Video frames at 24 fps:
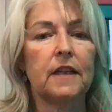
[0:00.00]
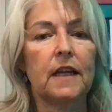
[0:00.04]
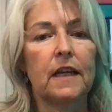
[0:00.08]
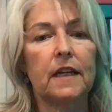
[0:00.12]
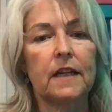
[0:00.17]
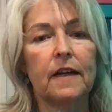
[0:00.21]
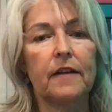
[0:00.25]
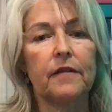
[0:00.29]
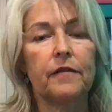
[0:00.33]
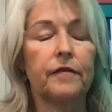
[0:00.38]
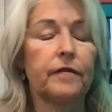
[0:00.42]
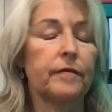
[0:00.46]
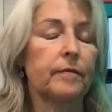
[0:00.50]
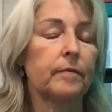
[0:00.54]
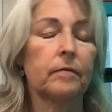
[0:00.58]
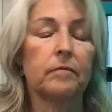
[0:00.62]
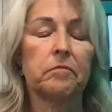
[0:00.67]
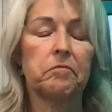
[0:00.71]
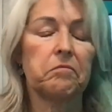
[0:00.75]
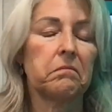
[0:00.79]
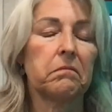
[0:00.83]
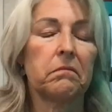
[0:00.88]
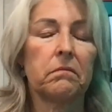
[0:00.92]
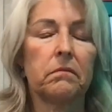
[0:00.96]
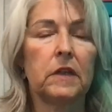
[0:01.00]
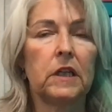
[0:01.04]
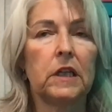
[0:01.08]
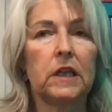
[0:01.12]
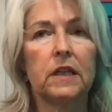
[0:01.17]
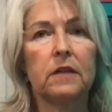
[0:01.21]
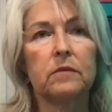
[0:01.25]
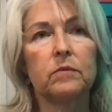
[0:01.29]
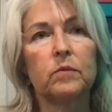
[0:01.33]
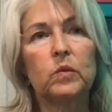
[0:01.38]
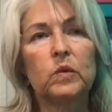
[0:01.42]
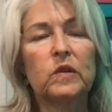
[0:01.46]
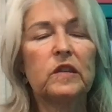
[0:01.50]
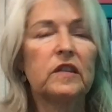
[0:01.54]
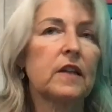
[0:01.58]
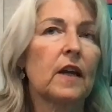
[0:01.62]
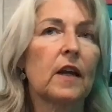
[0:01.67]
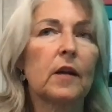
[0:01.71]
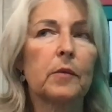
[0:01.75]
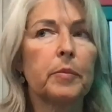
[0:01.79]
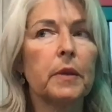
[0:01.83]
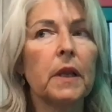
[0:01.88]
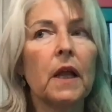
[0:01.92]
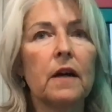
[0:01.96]
and it's not
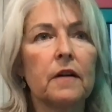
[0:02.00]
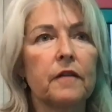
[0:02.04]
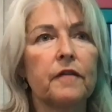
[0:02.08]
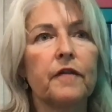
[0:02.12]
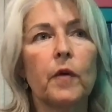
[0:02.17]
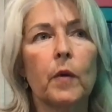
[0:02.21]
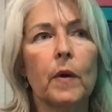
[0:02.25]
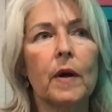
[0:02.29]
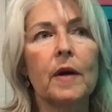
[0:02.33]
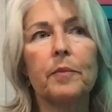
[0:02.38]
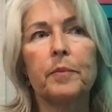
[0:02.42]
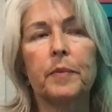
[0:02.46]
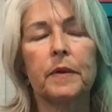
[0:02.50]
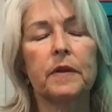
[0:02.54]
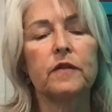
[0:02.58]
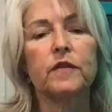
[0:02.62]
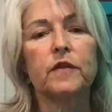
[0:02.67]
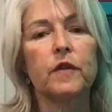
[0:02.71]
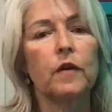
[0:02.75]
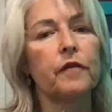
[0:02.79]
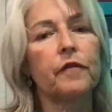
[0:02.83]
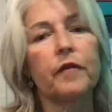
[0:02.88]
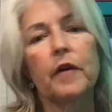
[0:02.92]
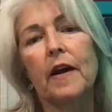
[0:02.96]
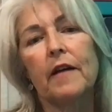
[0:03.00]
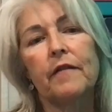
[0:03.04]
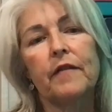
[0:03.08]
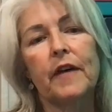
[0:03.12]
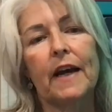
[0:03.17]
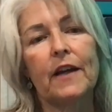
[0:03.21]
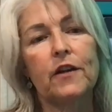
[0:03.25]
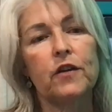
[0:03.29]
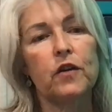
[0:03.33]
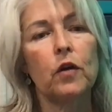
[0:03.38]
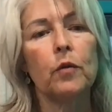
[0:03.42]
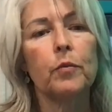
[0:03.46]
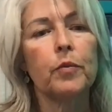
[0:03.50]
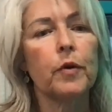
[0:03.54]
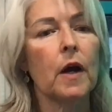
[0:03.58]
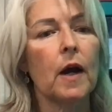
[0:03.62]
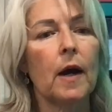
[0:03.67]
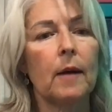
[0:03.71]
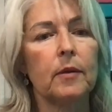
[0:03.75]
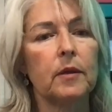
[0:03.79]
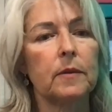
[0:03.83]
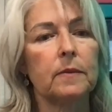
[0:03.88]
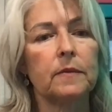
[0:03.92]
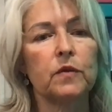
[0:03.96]
a plug for it, but so far I've had no
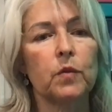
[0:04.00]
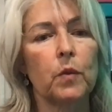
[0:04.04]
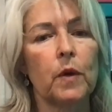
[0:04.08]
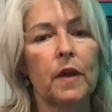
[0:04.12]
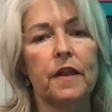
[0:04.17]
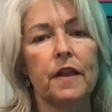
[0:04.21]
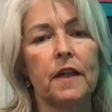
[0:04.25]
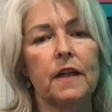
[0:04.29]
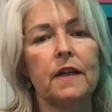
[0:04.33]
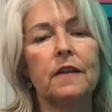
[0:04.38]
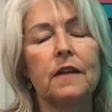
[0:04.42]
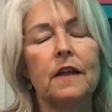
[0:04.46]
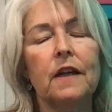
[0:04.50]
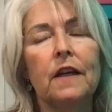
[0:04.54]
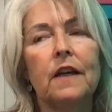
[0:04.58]
problems with it.